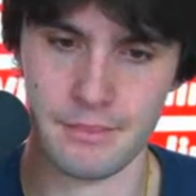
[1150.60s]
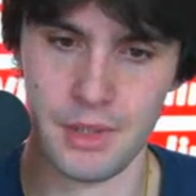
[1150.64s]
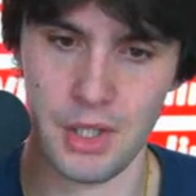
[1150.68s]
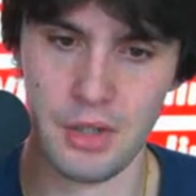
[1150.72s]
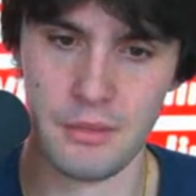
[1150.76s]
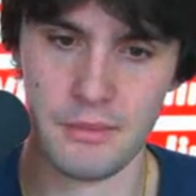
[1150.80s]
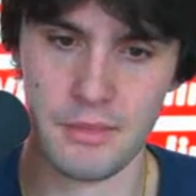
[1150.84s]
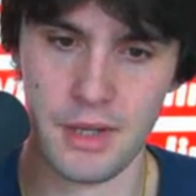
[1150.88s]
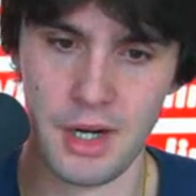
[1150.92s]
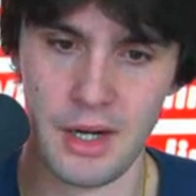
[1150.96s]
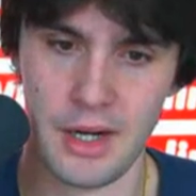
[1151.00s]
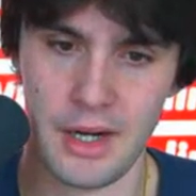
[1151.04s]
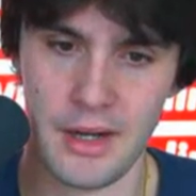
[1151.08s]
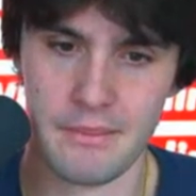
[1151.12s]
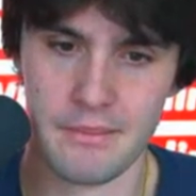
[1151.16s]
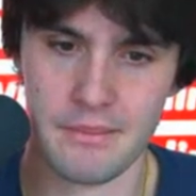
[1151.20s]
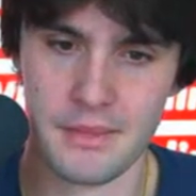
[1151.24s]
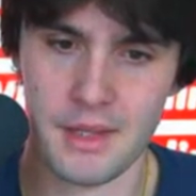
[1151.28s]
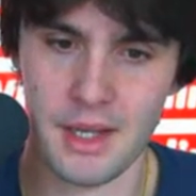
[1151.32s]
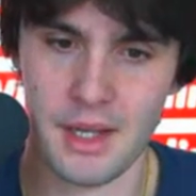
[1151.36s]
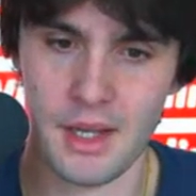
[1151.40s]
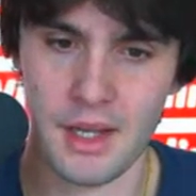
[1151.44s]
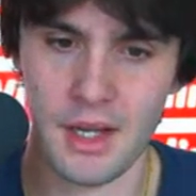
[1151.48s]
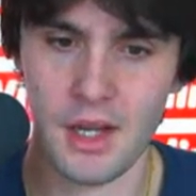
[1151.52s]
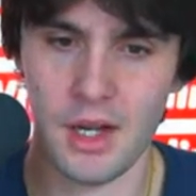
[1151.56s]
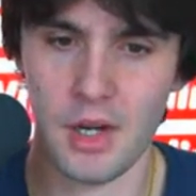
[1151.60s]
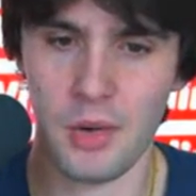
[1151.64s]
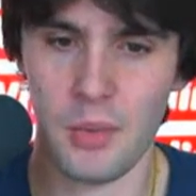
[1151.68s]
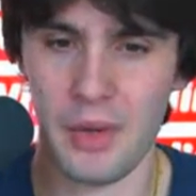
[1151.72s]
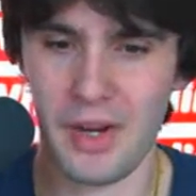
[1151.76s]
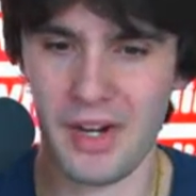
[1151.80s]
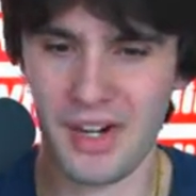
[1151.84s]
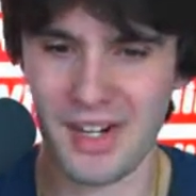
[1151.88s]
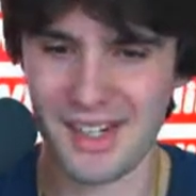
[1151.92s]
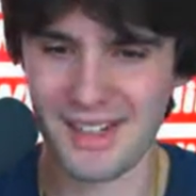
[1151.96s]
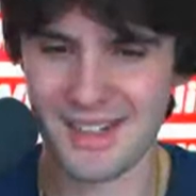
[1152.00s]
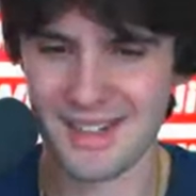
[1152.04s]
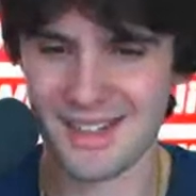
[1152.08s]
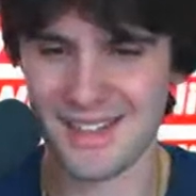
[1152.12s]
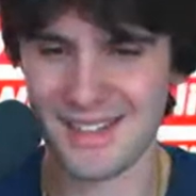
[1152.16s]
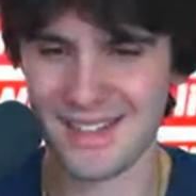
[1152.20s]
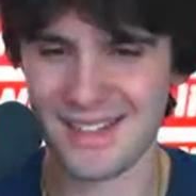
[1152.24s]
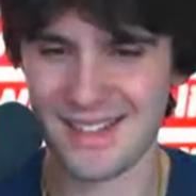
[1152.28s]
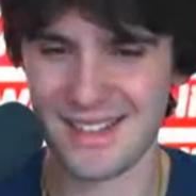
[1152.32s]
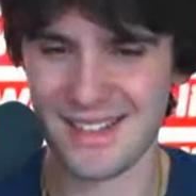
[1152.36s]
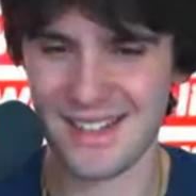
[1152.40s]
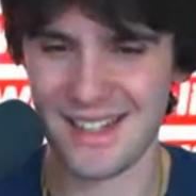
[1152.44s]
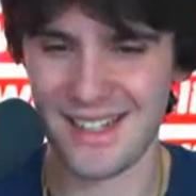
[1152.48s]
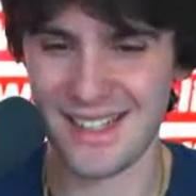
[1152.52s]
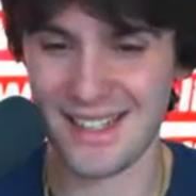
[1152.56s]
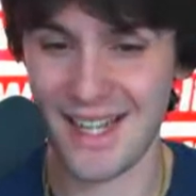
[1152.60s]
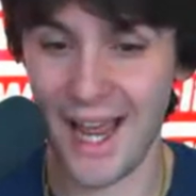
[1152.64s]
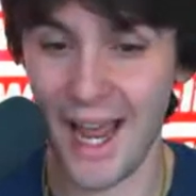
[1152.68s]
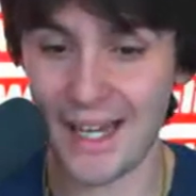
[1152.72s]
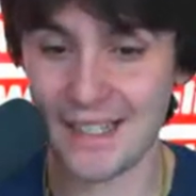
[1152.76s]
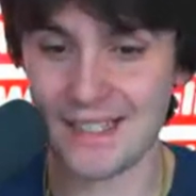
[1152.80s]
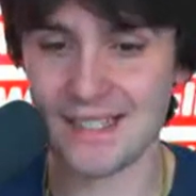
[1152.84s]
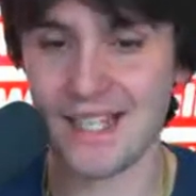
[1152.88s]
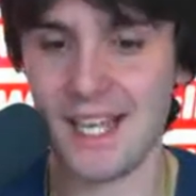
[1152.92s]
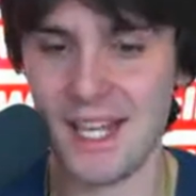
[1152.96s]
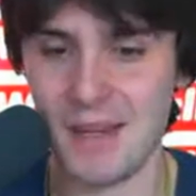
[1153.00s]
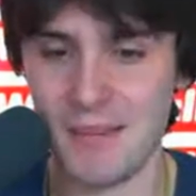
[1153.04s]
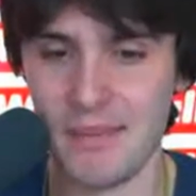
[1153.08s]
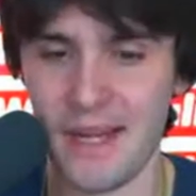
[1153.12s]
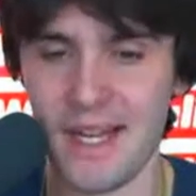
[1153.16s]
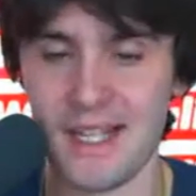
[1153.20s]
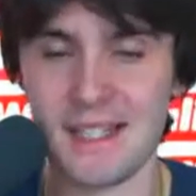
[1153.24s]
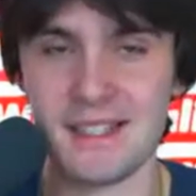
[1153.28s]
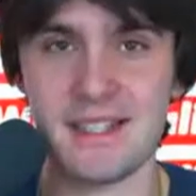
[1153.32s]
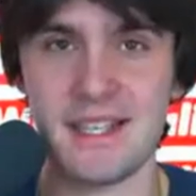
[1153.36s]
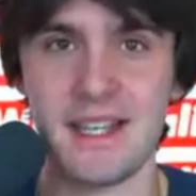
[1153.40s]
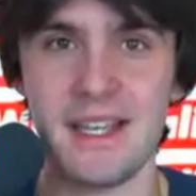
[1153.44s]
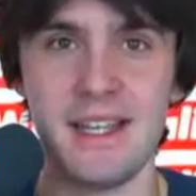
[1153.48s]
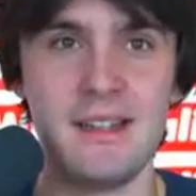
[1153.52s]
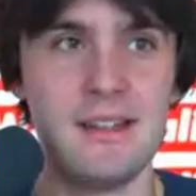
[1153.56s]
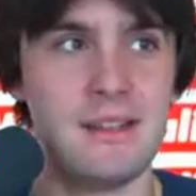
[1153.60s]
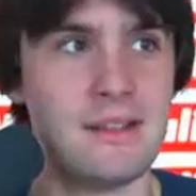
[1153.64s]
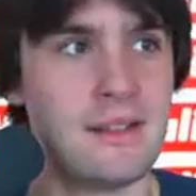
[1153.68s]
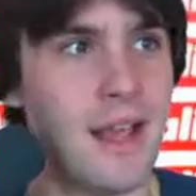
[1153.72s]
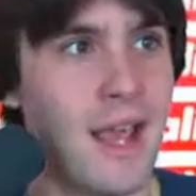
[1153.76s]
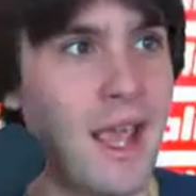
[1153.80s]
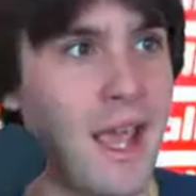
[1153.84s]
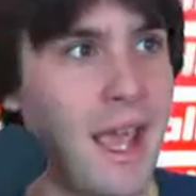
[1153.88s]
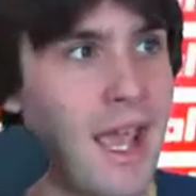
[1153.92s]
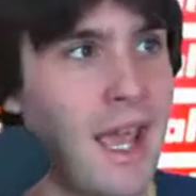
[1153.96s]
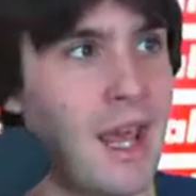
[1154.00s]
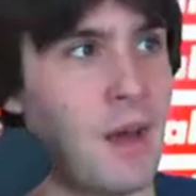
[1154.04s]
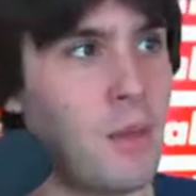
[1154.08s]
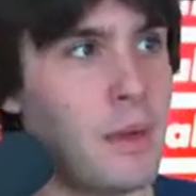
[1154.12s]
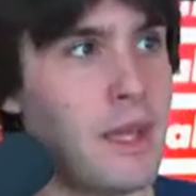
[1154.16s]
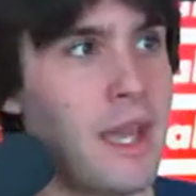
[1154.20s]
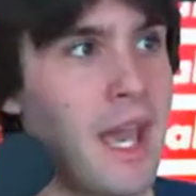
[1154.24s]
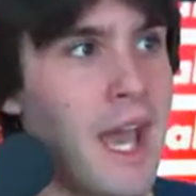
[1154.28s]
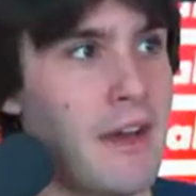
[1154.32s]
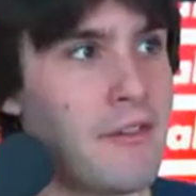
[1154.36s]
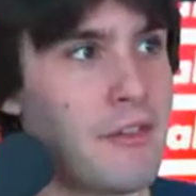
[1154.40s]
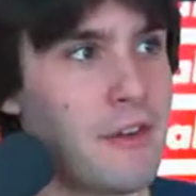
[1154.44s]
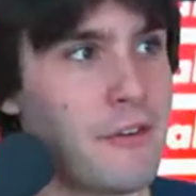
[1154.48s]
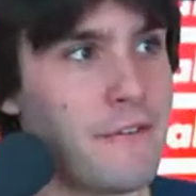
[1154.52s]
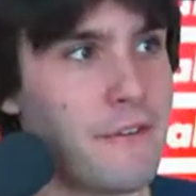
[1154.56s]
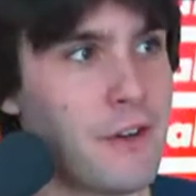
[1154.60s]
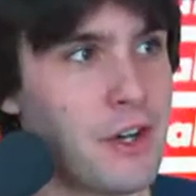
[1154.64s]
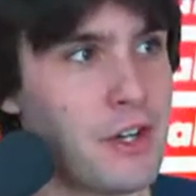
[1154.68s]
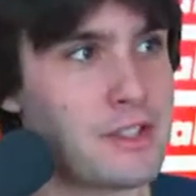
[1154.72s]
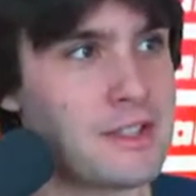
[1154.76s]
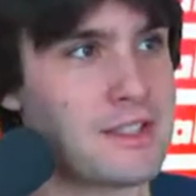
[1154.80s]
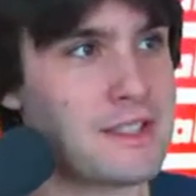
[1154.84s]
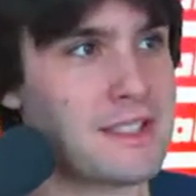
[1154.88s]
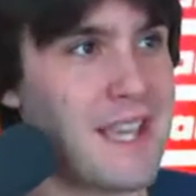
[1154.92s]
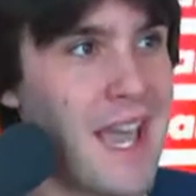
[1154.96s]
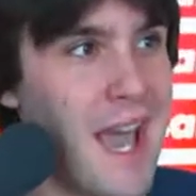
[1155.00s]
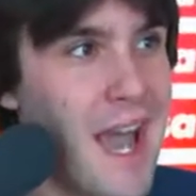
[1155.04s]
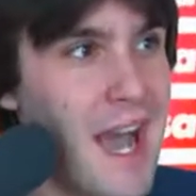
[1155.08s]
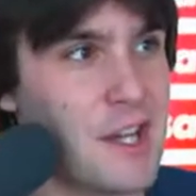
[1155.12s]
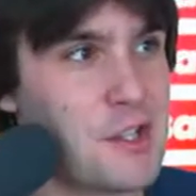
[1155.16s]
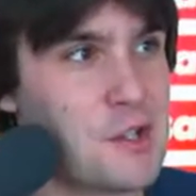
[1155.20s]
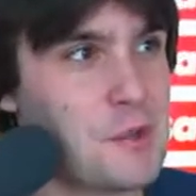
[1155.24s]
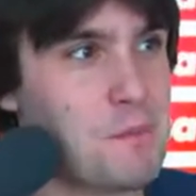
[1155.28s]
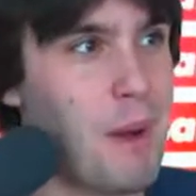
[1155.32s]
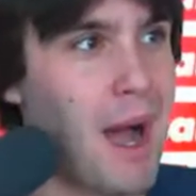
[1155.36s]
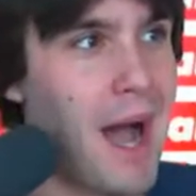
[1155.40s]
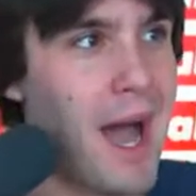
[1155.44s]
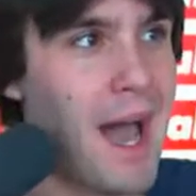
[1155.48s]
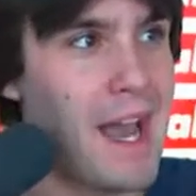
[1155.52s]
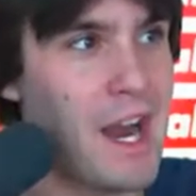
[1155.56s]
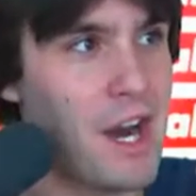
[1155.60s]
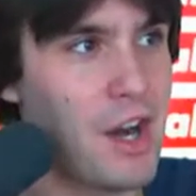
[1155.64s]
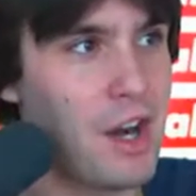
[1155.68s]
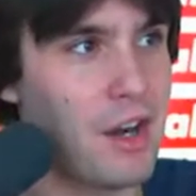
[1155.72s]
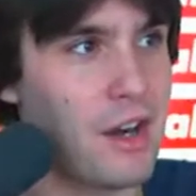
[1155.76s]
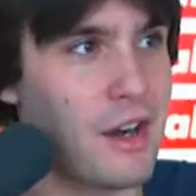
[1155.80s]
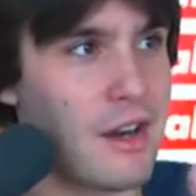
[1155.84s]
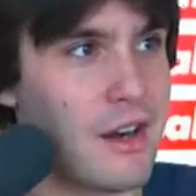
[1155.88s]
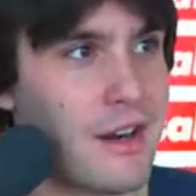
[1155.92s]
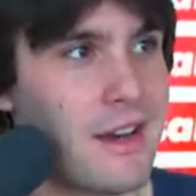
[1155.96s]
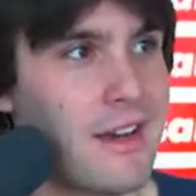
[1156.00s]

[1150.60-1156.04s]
Boom. All right. We are 19 minutes in and we have our first cash buyer.